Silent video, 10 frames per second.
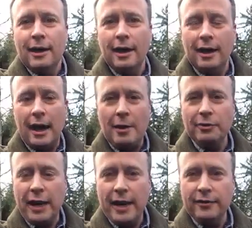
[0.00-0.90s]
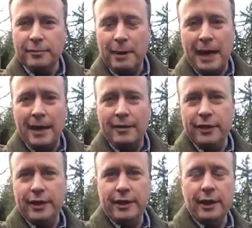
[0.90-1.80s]
I was asked by
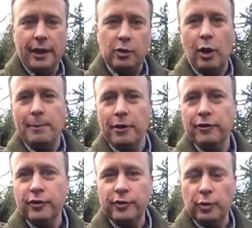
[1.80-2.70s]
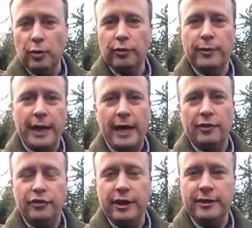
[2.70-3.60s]
the cooperation schools of the
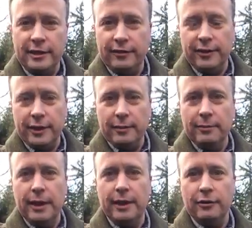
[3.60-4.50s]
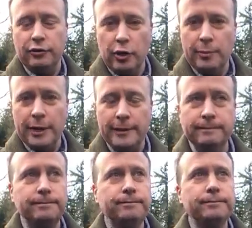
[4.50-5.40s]
AGTCM in
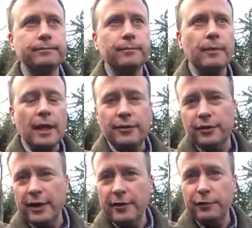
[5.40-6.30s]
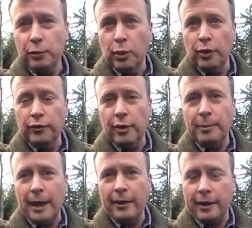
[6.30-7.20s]
Germany to say a few words
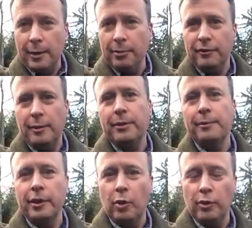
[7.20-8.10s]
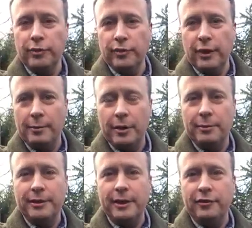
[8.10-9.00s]
about a couple of upcoming courses I'm going
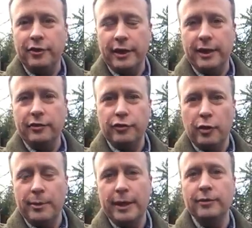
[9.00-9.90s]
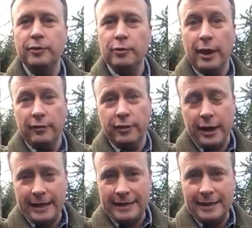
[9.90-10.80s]
to be teaching in Germany in
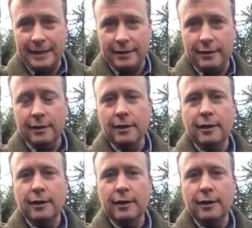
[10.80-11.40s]
2019.